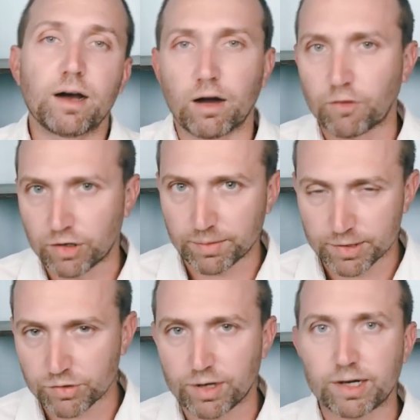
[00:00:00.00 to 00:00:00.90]
of our
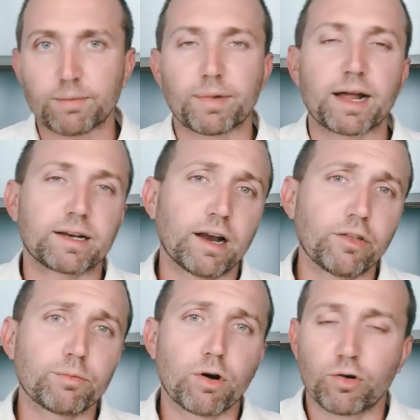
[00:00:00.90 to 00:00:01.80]
demonstrated impact in
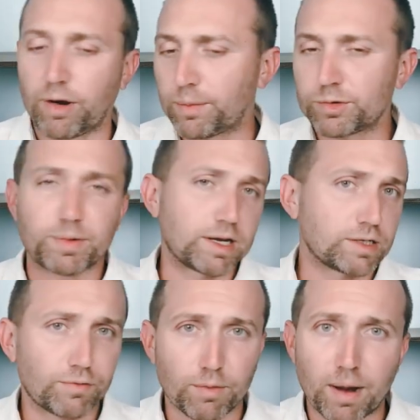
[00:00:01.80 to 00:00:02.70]
other programs, because
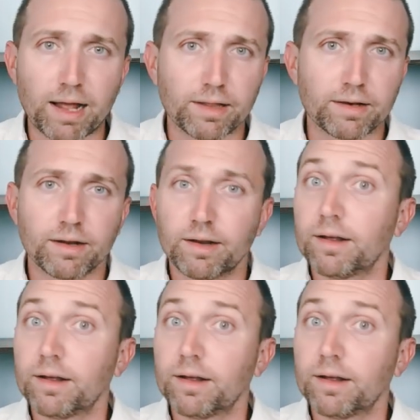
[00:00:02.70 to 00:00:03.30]
of our pilot